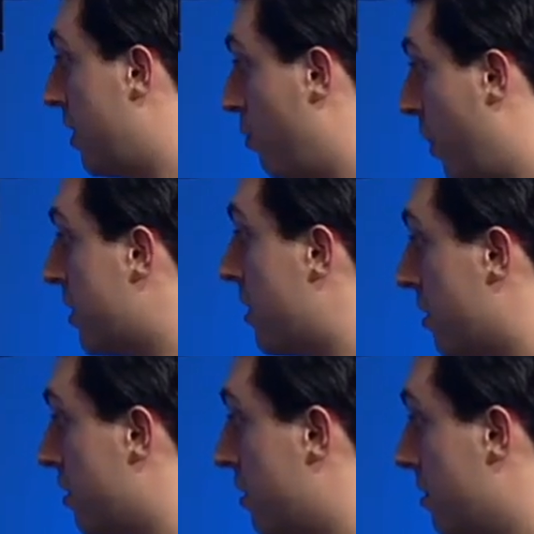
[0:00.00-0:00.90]
When so it's they,
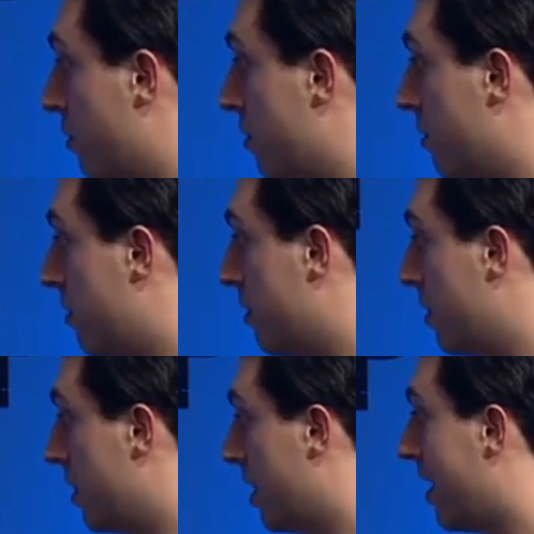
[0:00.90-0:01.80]
ex expensive.
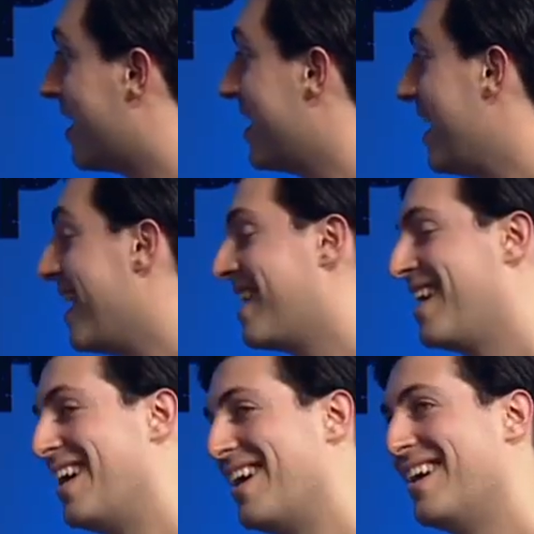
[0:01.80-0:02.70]
uh, it,
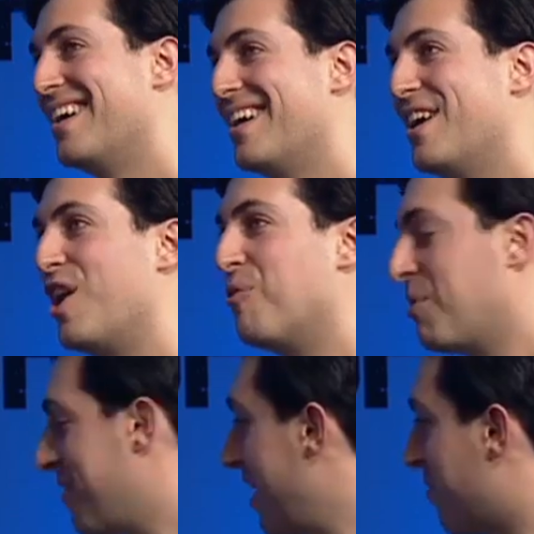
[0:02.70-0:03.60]
yeah. Uh, we've
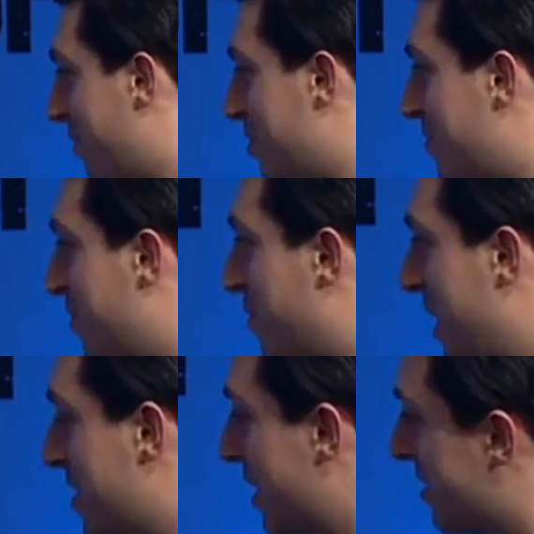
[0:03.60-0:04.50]
had a first few. It's,
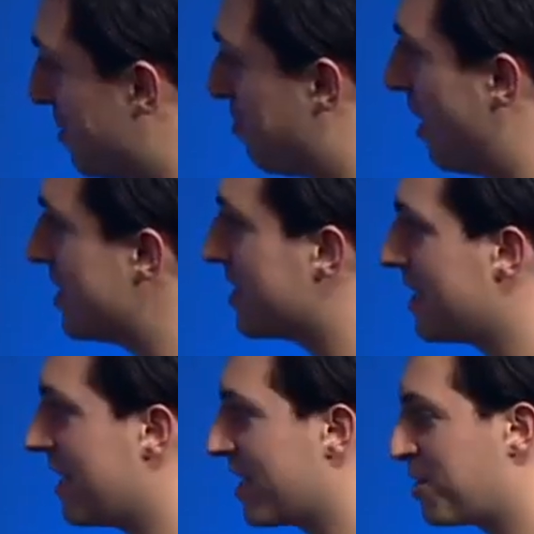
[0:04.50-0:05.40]
it's surprisingly
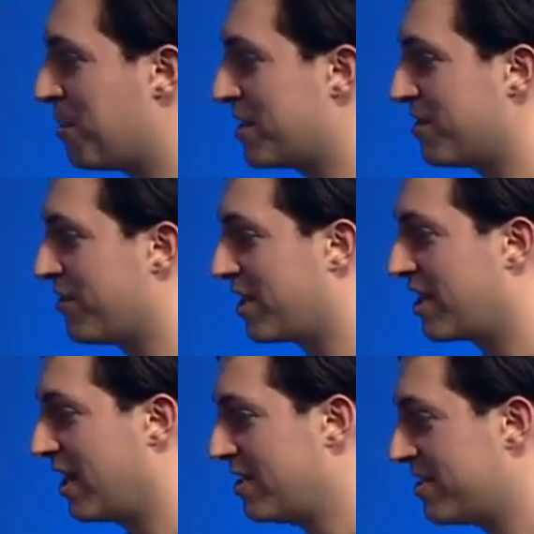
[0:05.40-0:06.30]
inexpensive. The
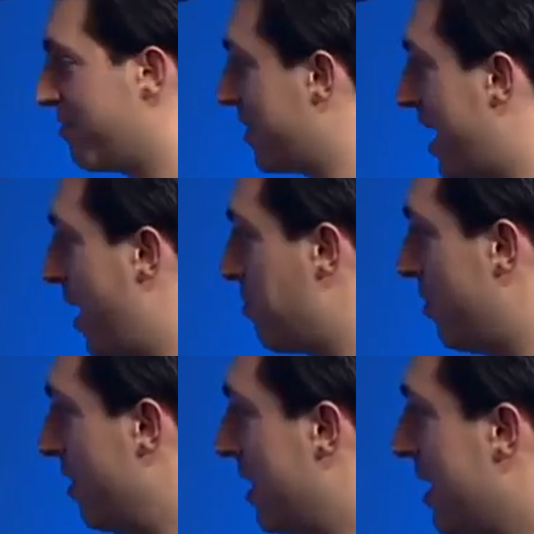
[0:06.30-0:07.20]
guts of the camera,
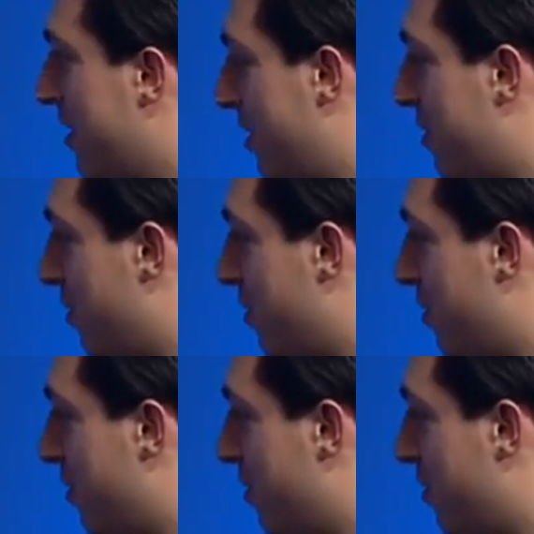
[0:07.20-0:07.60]
the, the